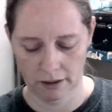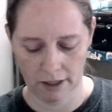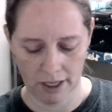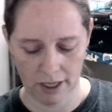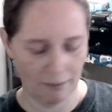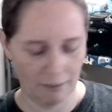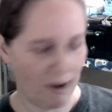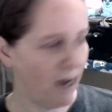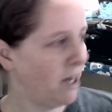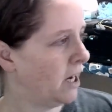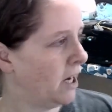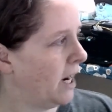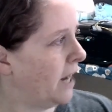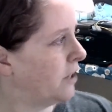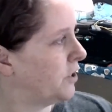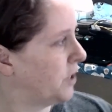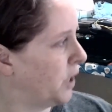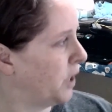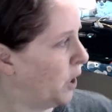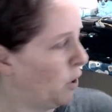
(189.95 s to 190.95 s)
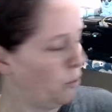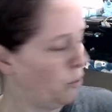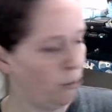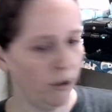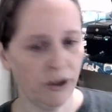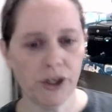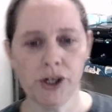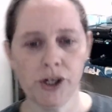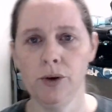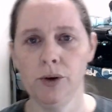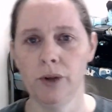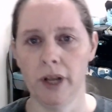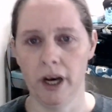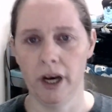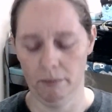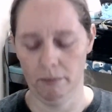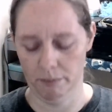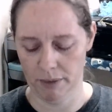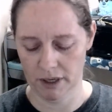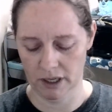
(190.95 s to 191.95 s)
Um, I can actually open two that
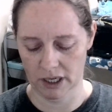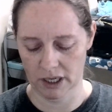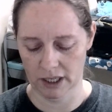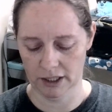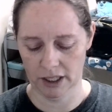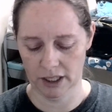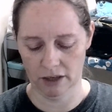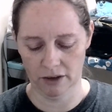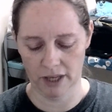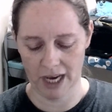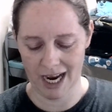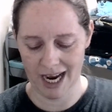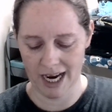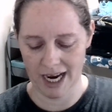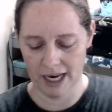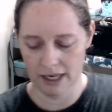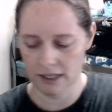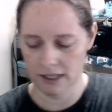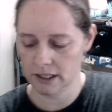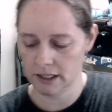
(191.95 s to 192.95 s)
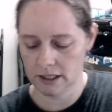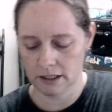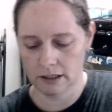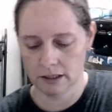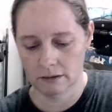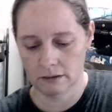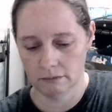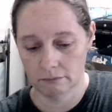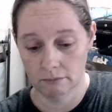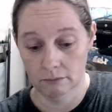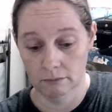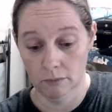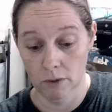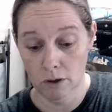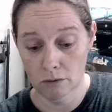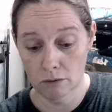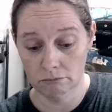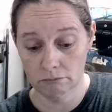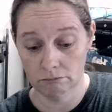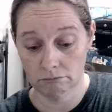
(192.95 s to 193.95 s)
I bought. They're the
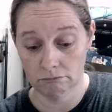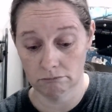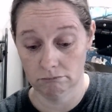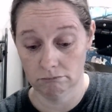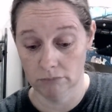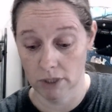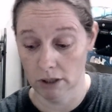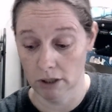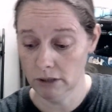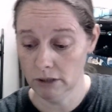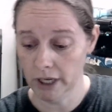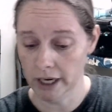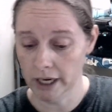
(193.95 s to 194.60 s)
eggs. Oh,